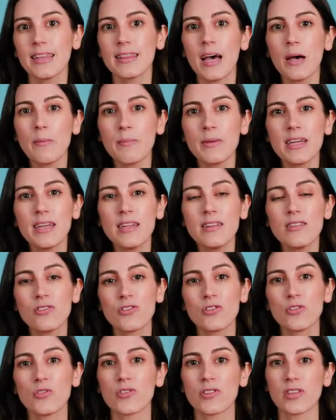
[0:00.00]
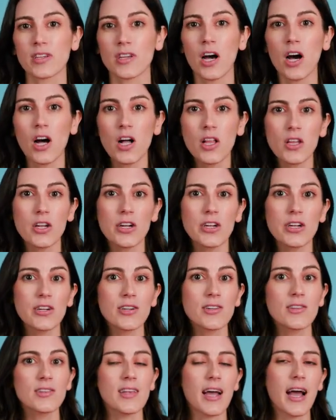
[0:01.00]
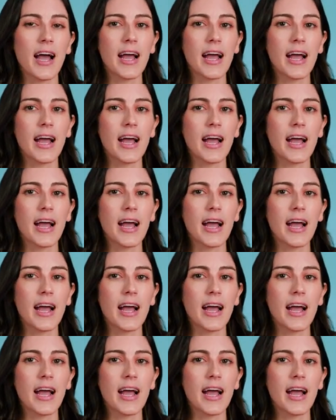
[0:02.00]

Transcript: That means use the colors,